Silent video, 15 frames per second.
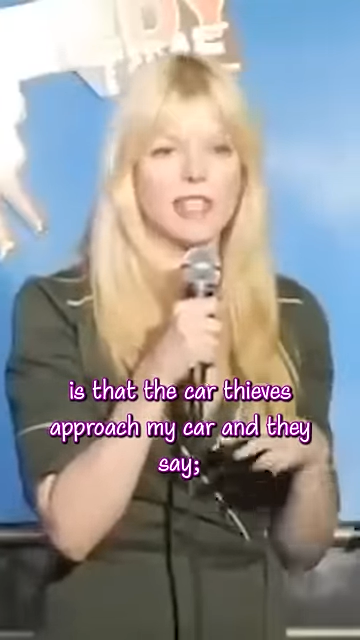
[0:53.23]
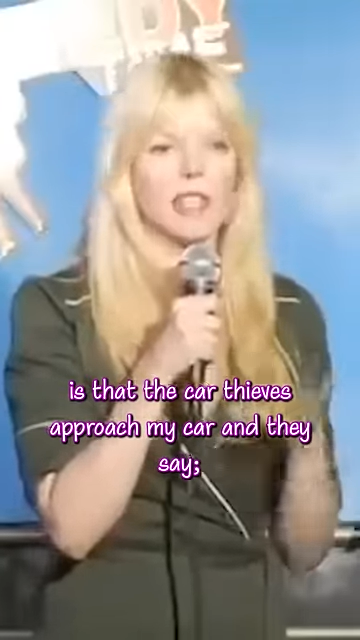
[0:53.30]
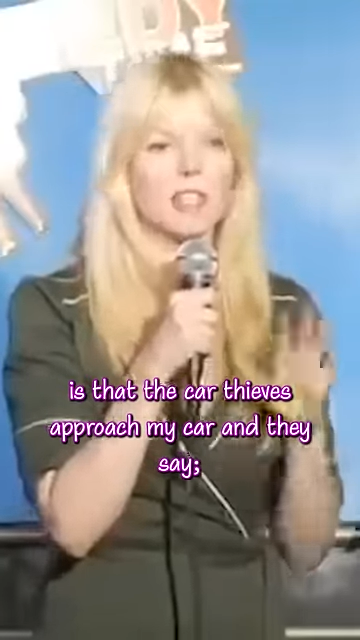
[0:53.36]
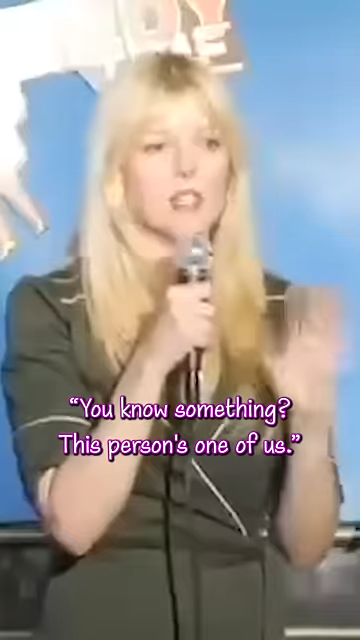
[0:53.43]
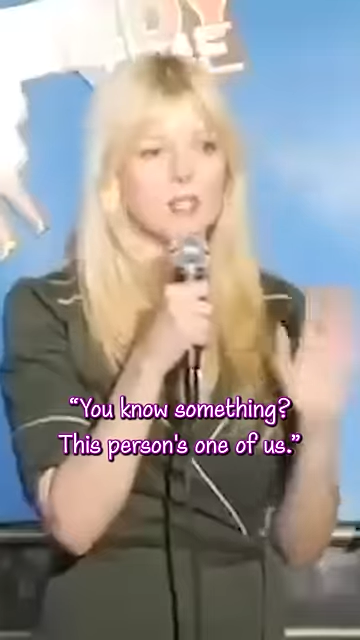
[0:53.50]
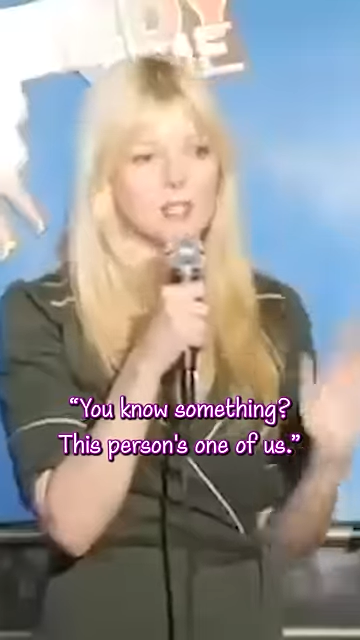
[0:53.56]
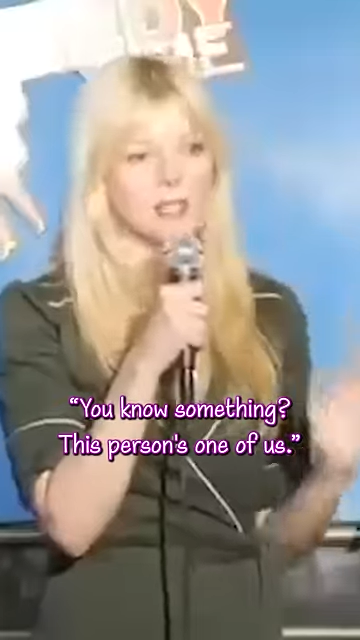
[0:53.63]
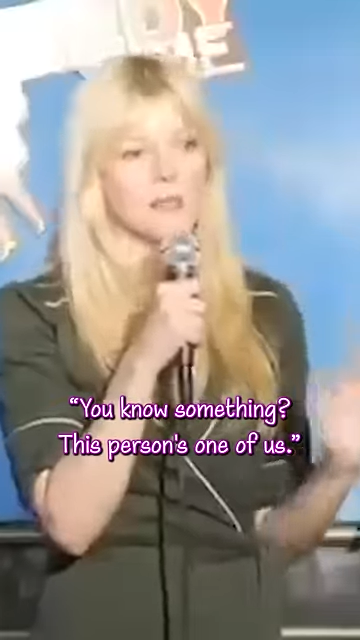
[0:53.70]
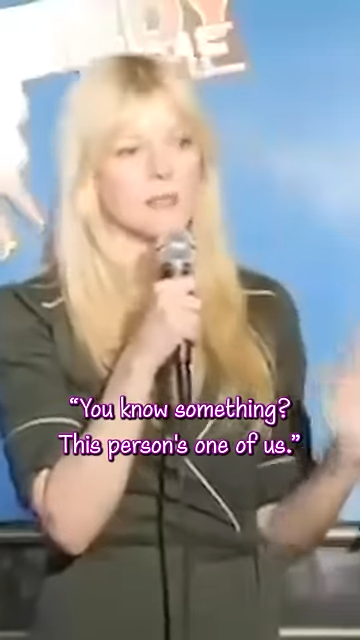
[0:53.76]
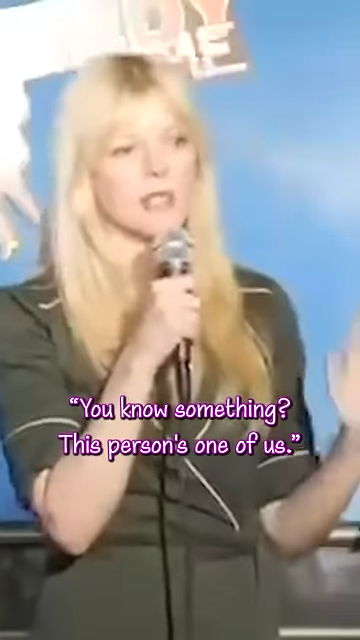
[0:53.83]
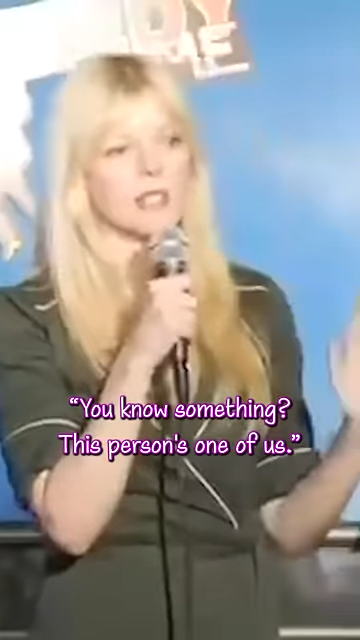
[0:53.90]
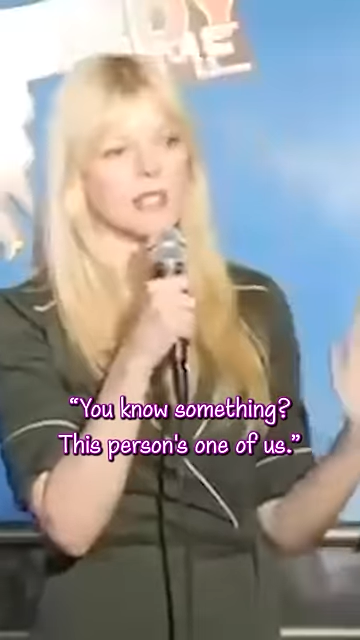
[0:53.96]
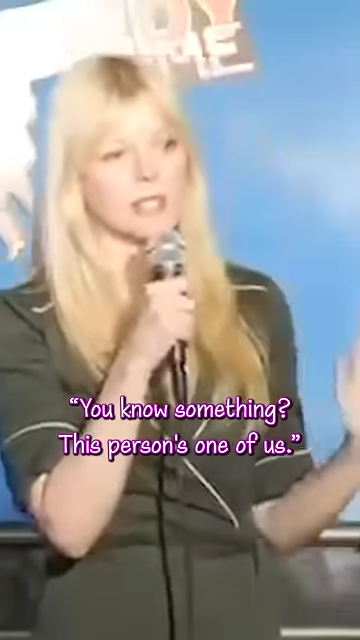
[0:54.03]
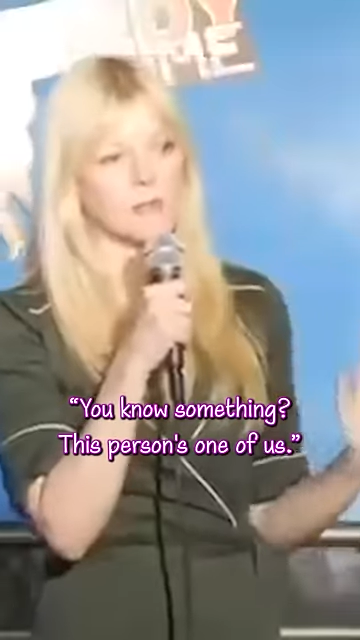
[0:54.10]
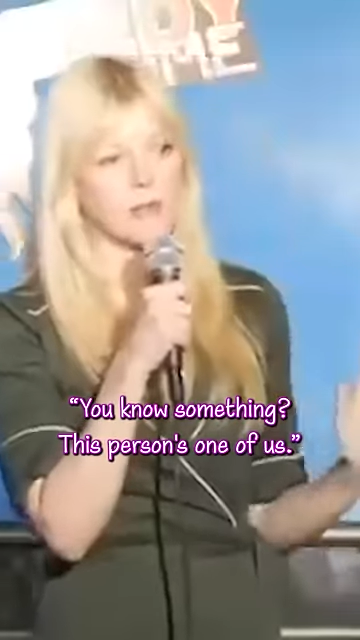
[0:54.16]
you know something,
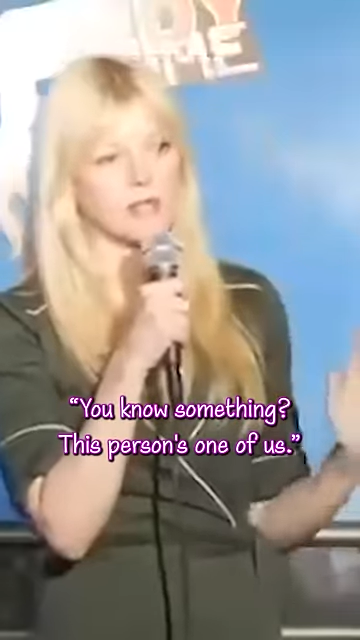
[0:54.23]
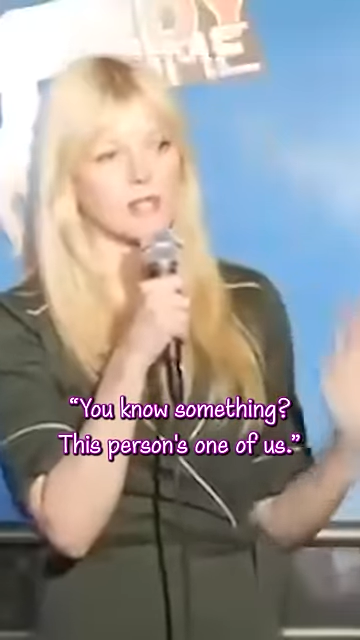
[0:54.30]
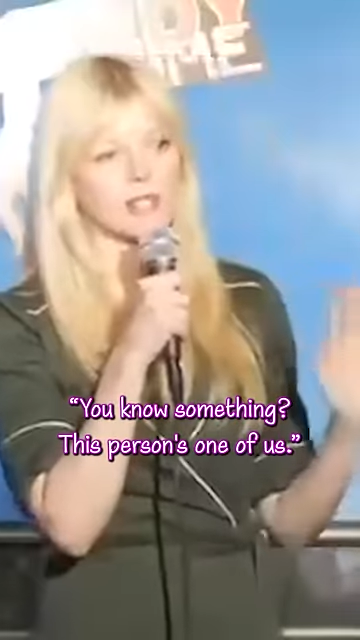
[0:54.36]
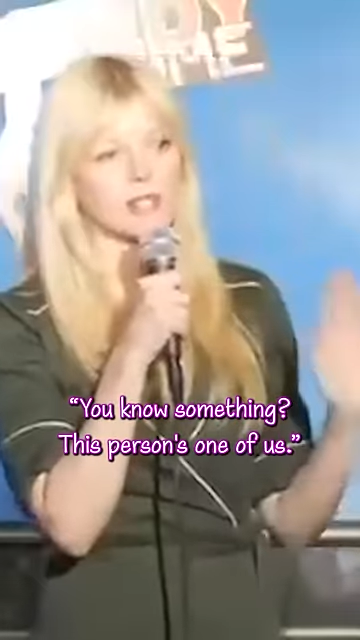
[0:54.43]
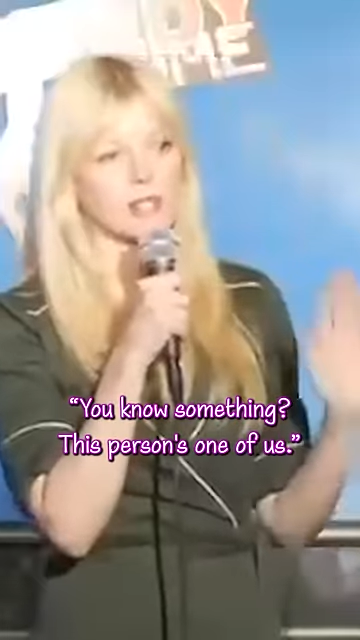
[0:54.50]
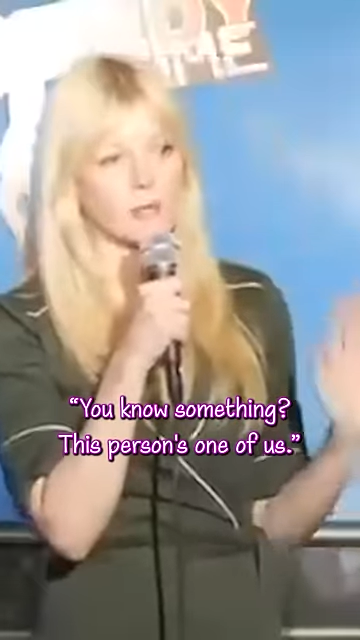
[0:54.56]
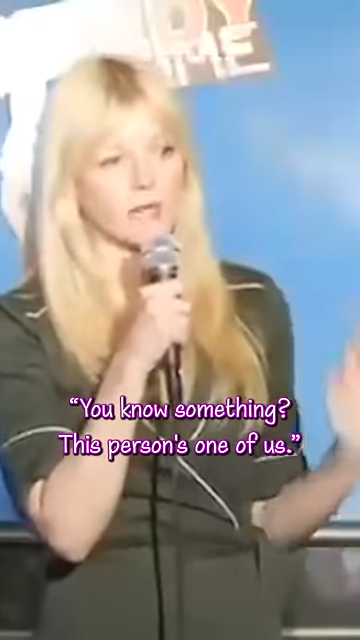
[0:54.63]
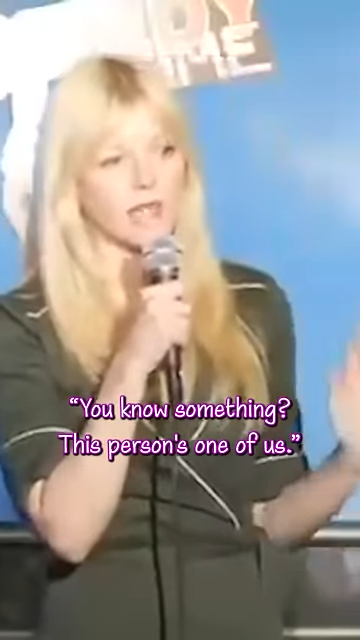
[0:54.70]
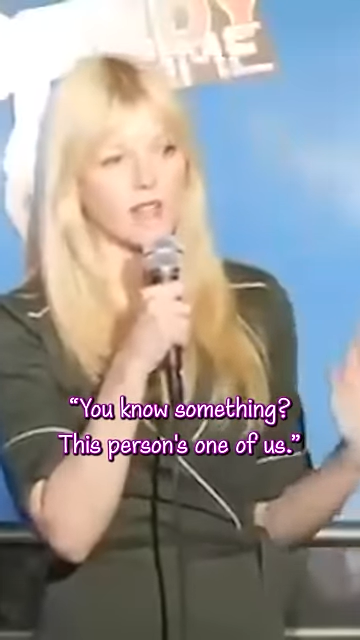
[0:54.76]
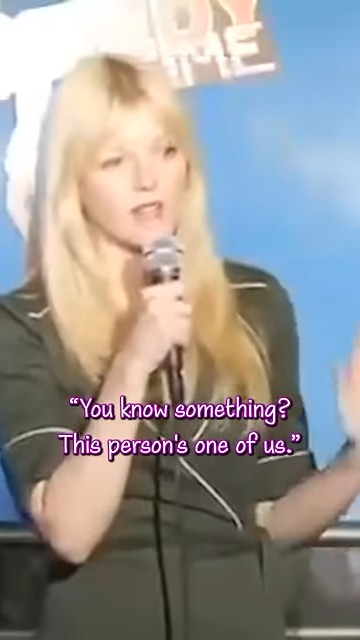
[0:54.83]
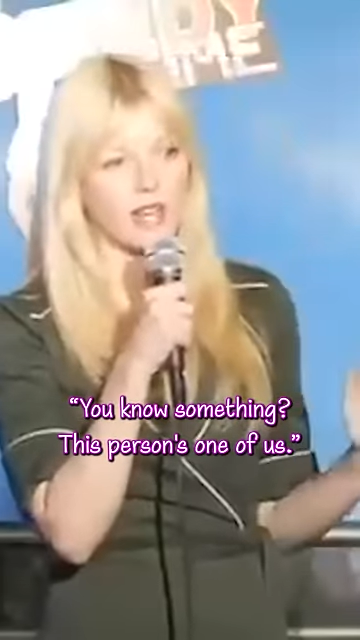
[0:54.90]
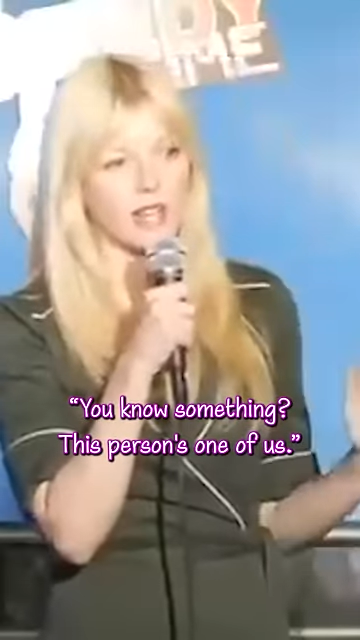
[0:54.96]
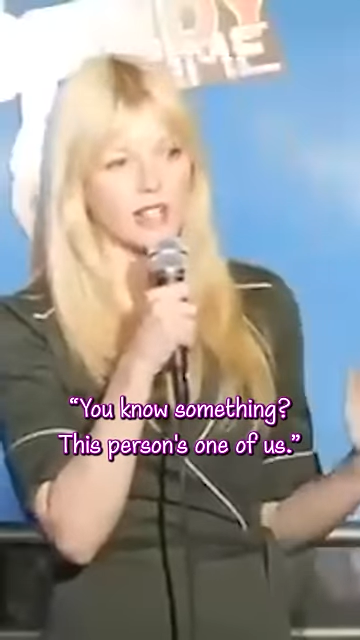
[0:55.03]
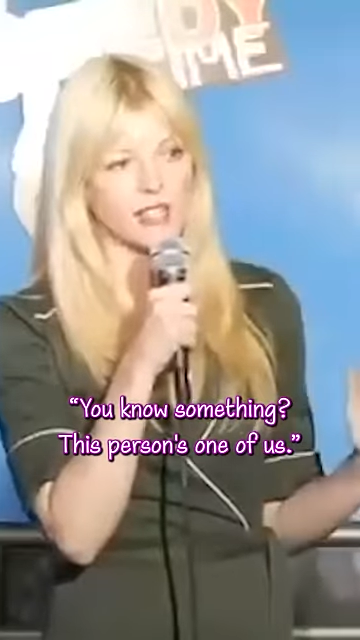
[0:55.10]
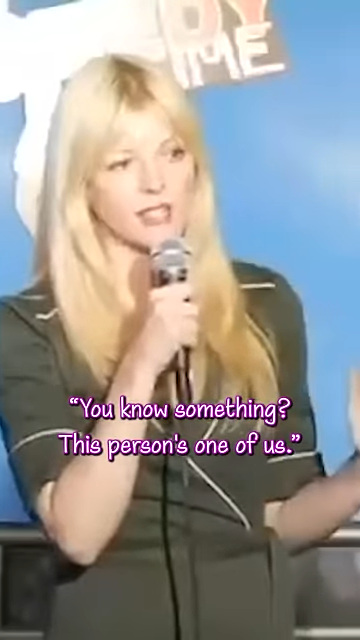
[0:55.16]
this person's one of
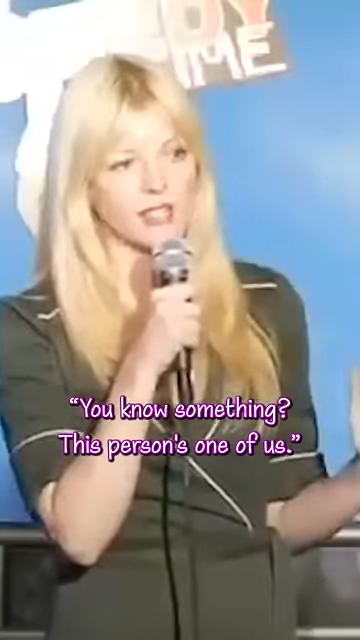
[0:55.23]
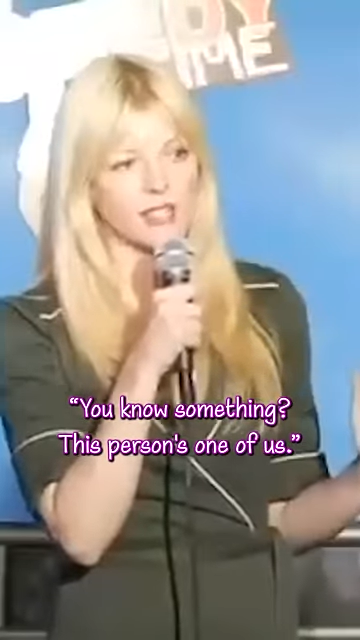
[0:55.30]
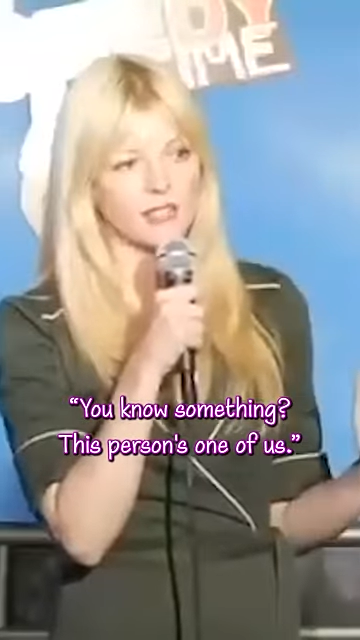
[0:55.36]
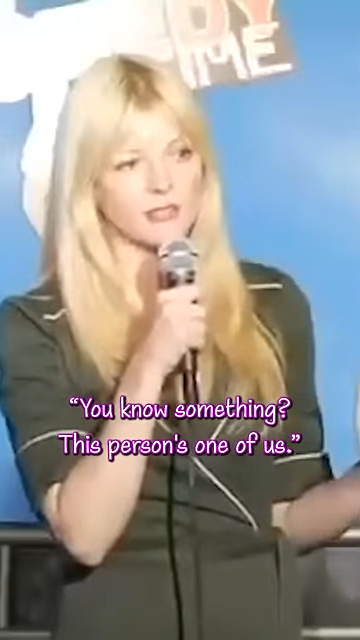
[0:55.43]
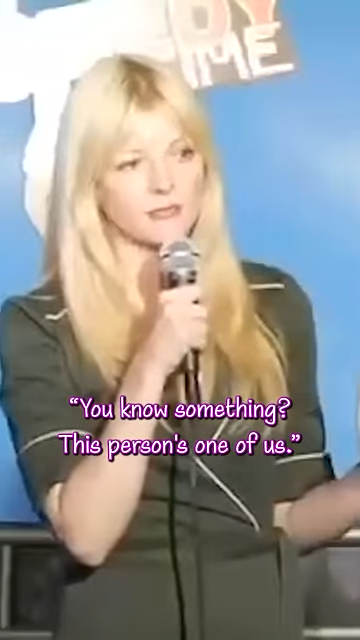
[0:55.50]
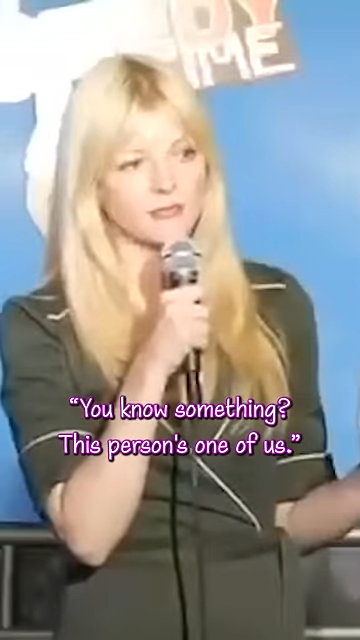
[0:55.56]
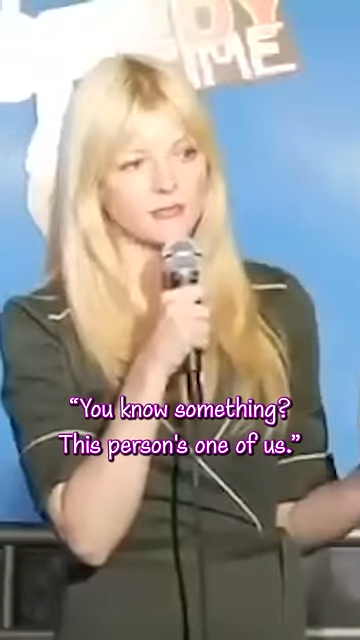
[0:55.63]
us.